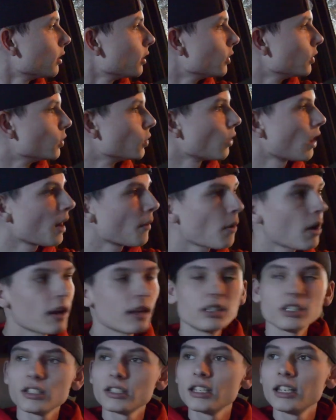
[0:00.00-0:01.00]
Do I want
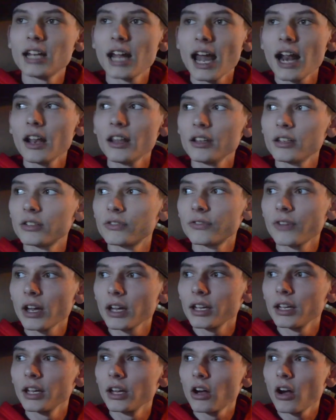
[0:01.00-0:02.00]
to just get out of this
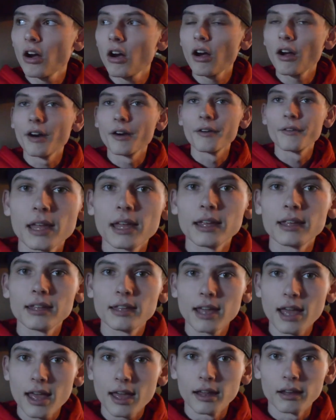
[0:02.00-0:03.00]
fucking car?
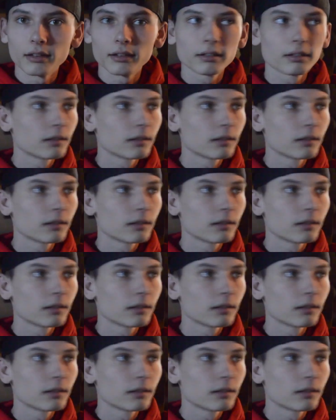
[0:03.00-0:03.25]
Yes.